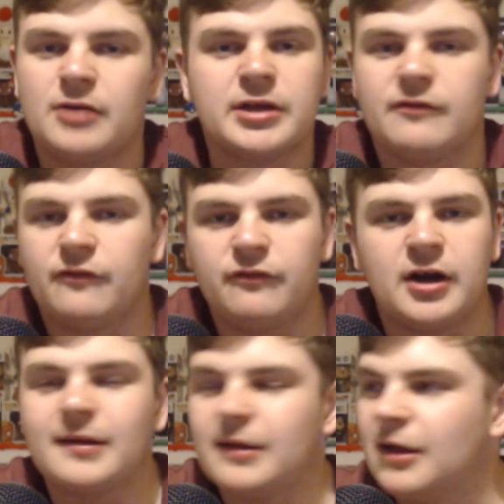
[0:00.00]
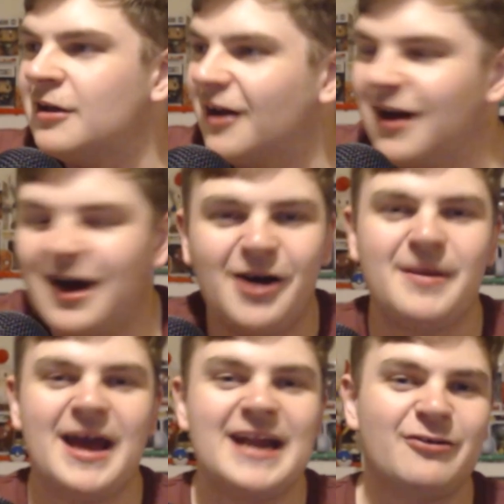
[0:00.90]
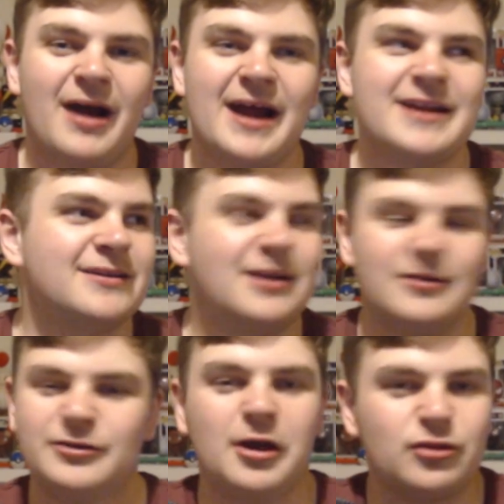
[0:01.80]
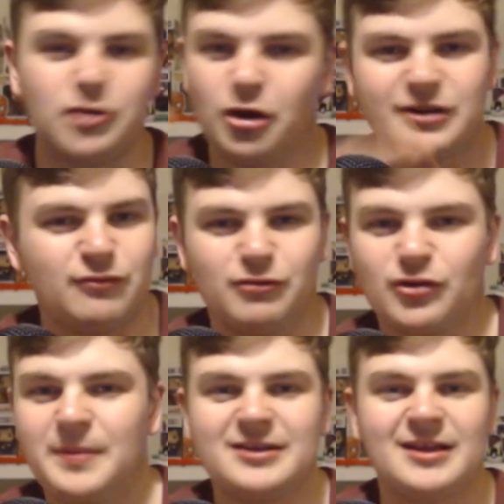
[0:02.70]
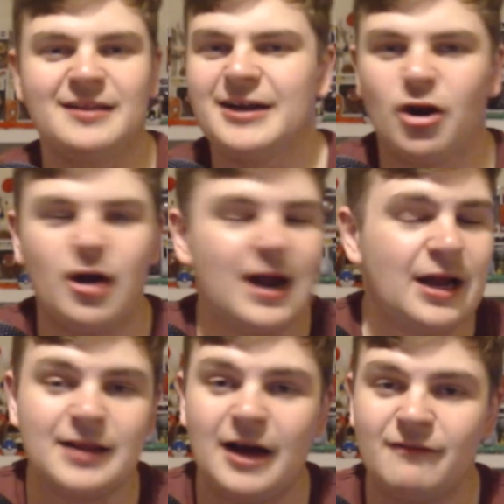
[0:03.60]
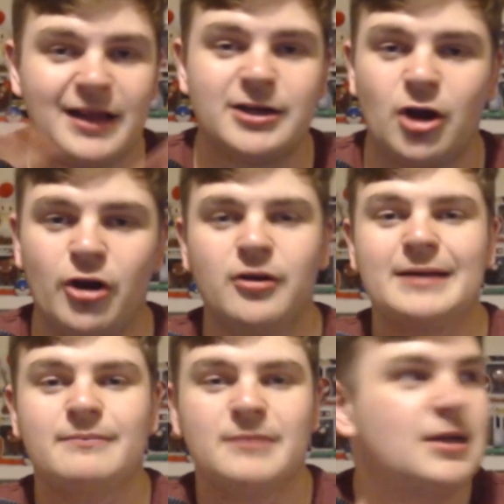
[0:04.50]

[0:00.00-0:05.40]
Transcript: really give a fuck. Anyway, no disrespect to Lego. I love Lego.